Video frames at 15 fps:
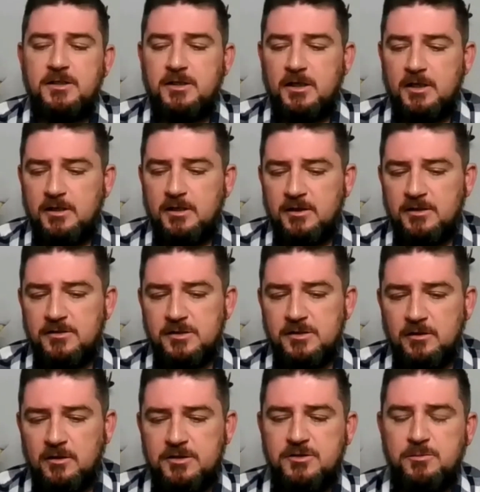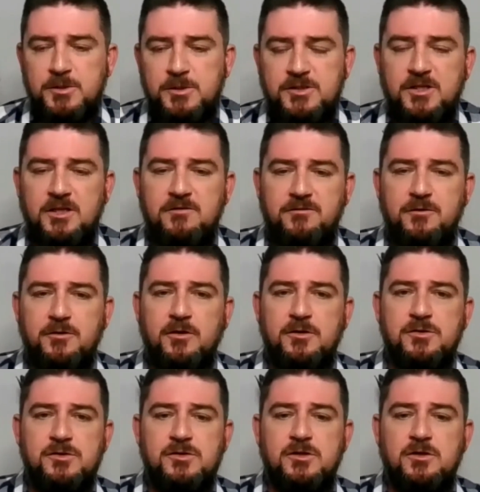there's a lot to be said for
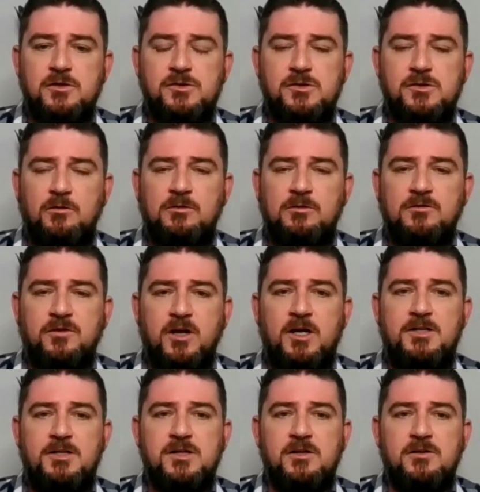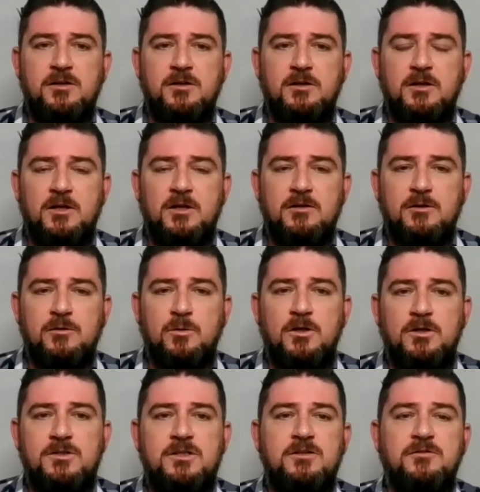those older vines and the
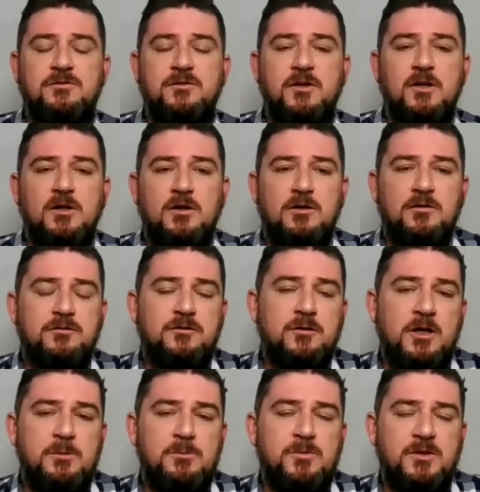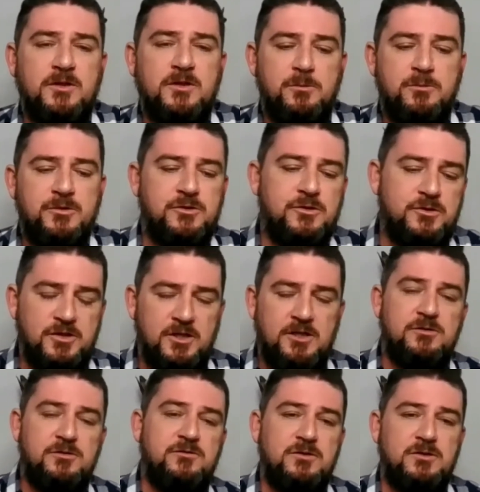quality of grape that they produce,
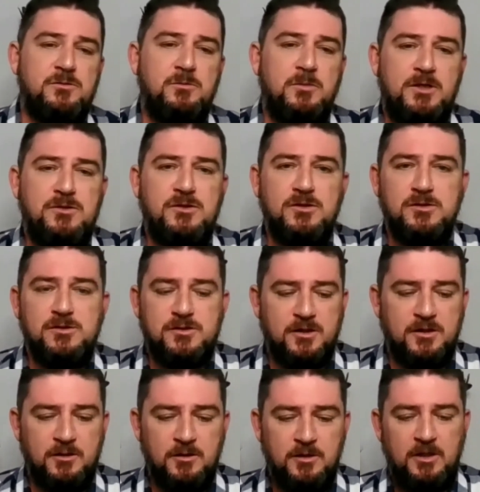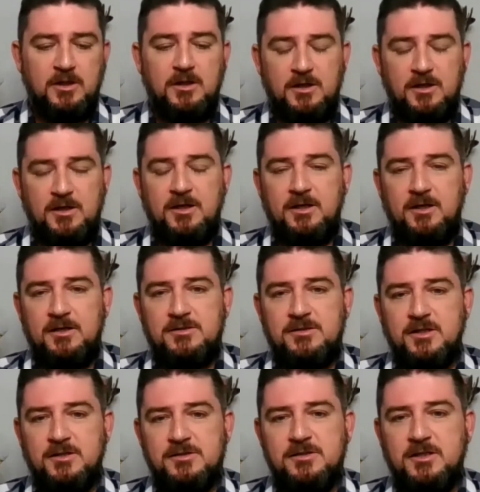as you've just mentioned. So it
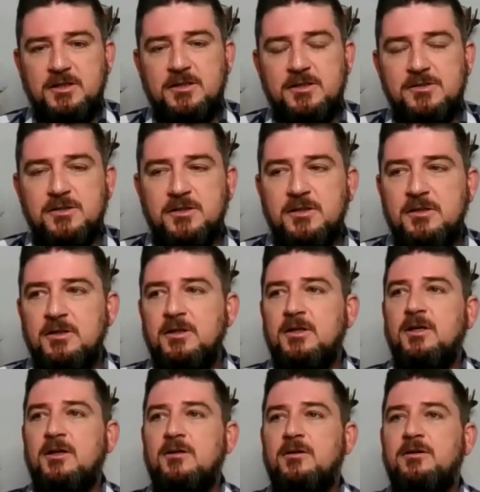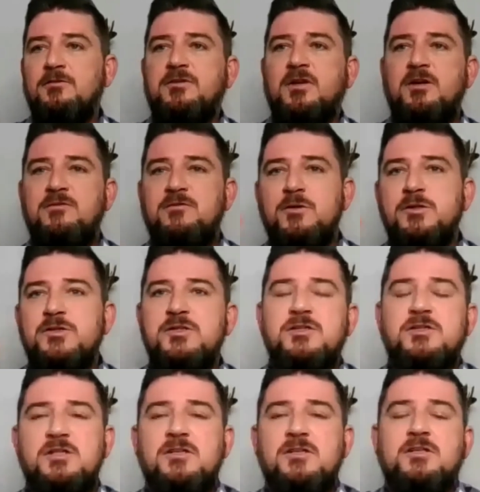sounds like there's a lot of
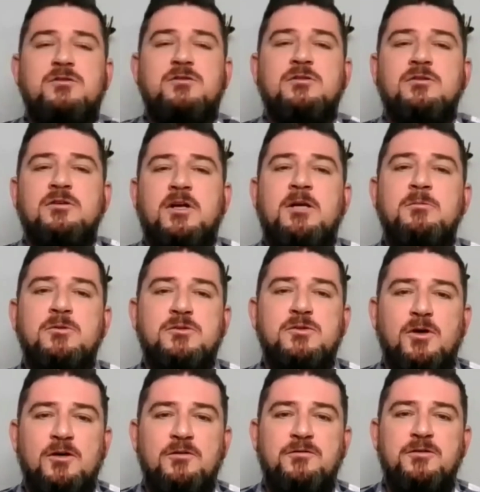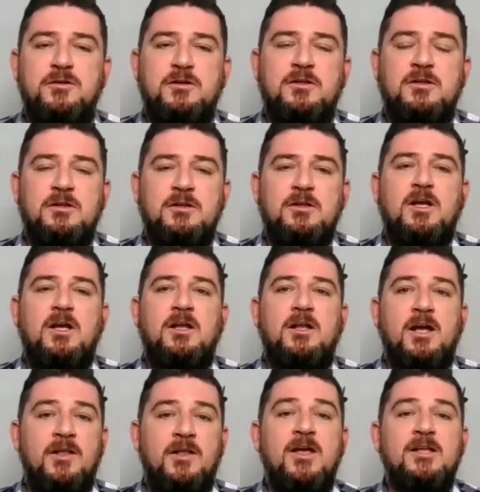diversity that you're able to offer.
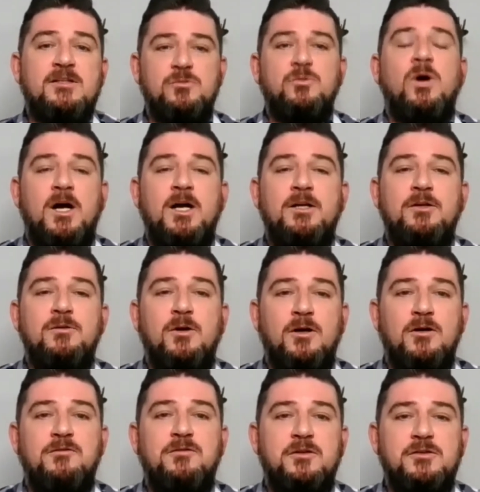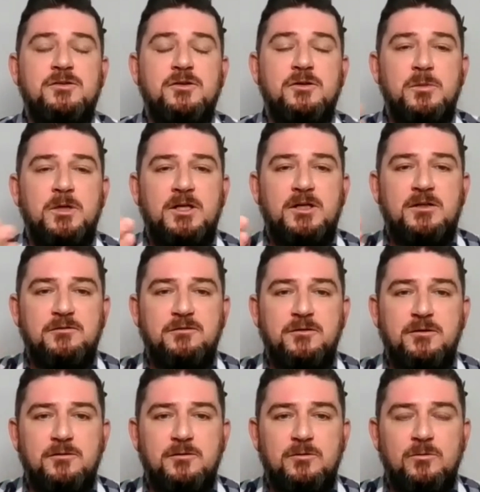And that's why you offer so many
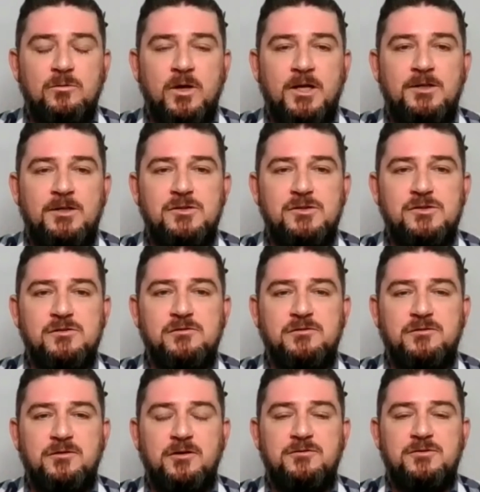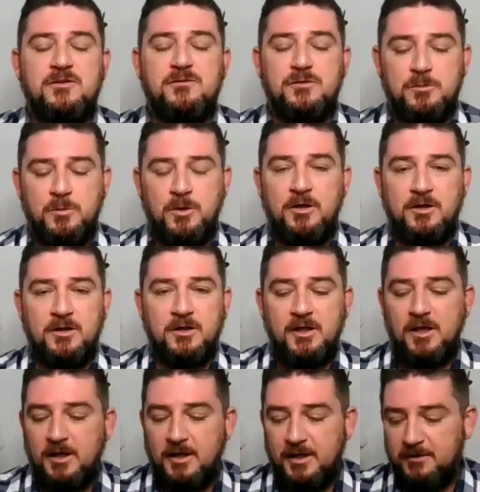different ranges of Sauvignon Blanc.
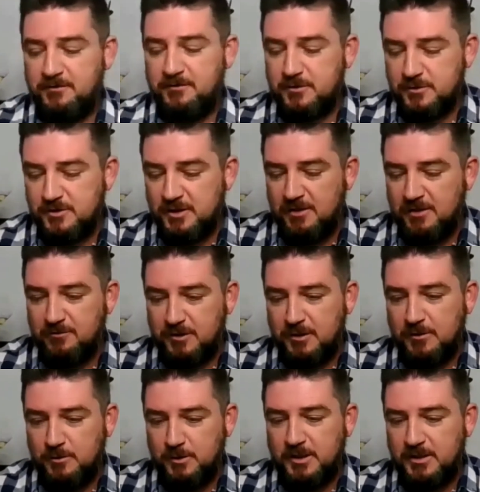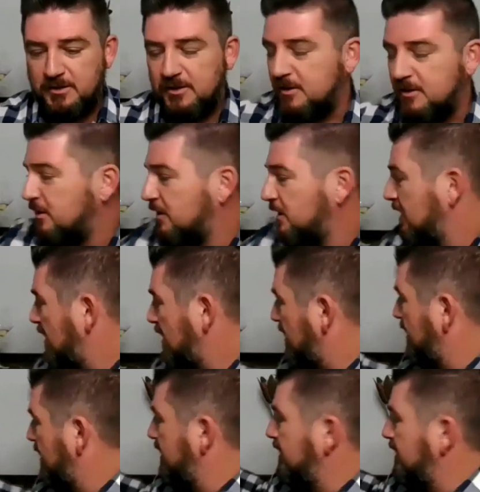I have to share very quickly that
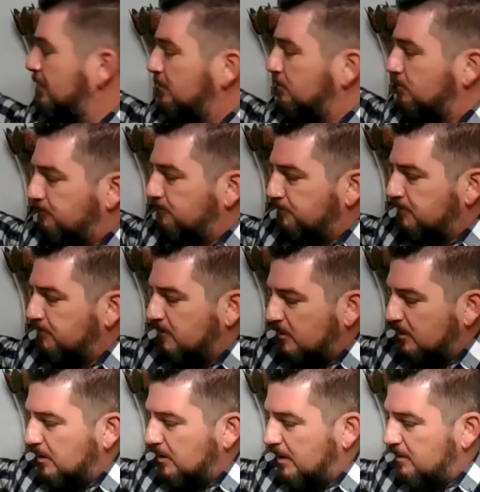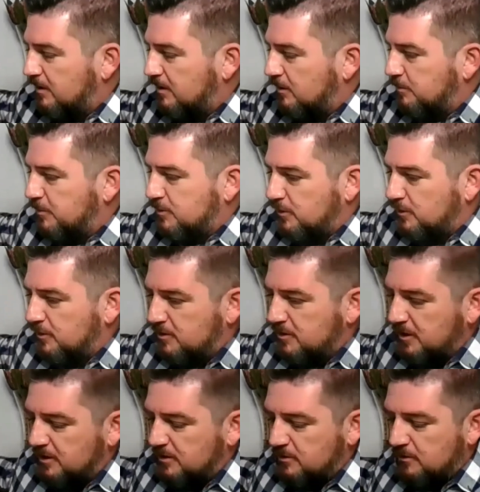I had the
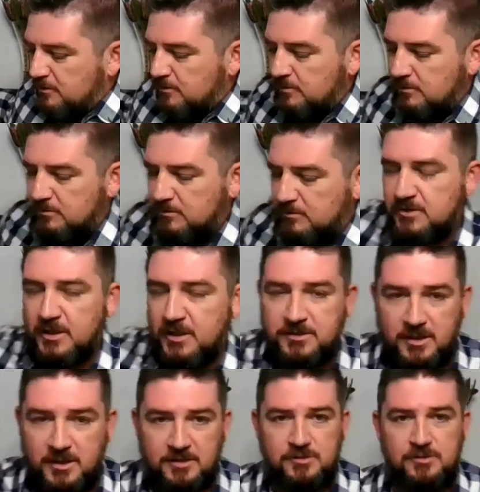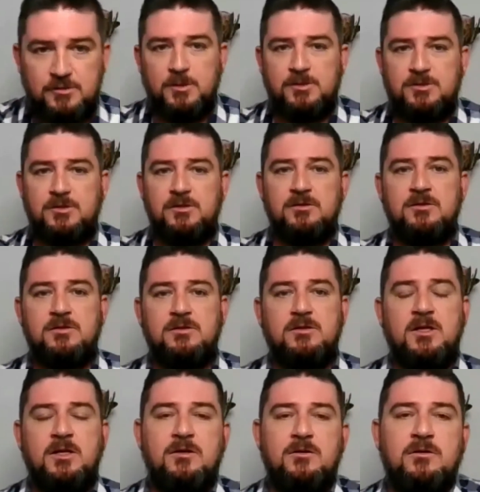opportunity to taste, as you mentioned
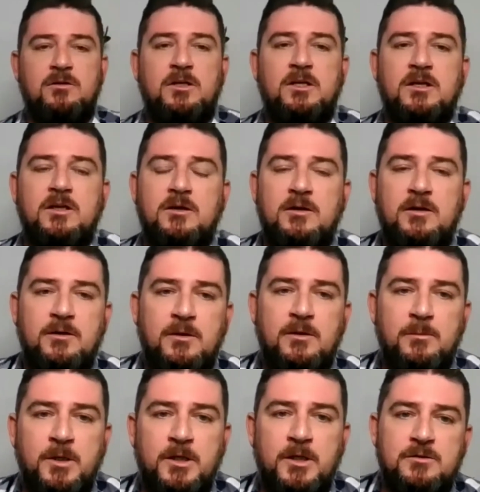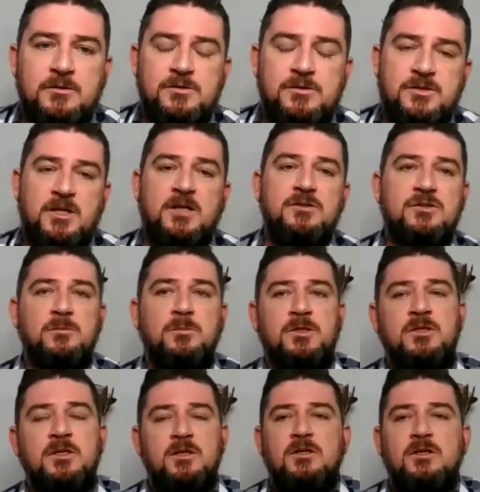earlier about Constantia,
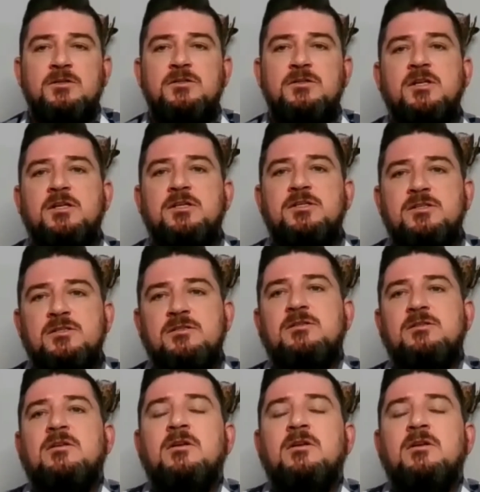but to taste